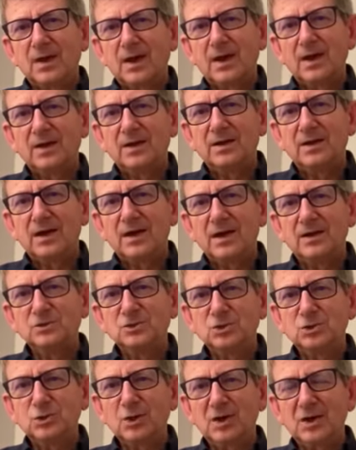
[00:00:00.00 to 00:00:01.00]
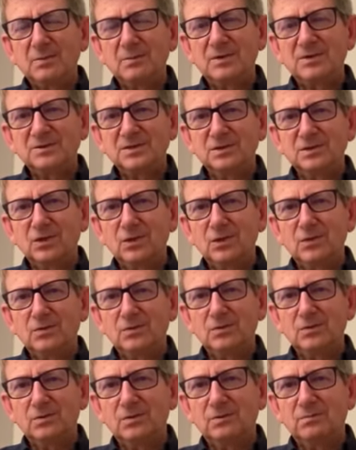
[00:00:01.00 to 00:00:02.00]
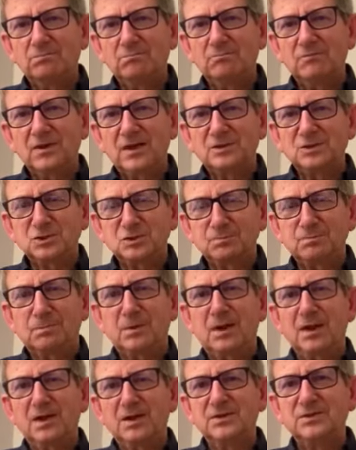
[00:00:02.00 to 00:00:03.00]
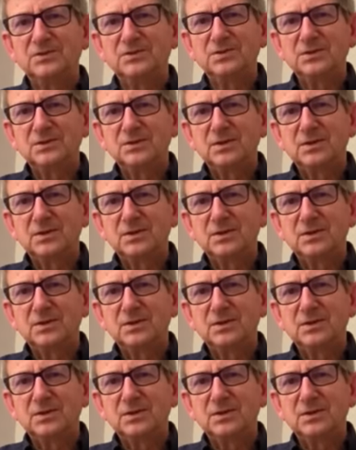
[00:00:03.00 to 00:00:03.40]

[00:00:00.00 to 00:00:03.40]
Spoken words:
our true enemies are not flesh and blood.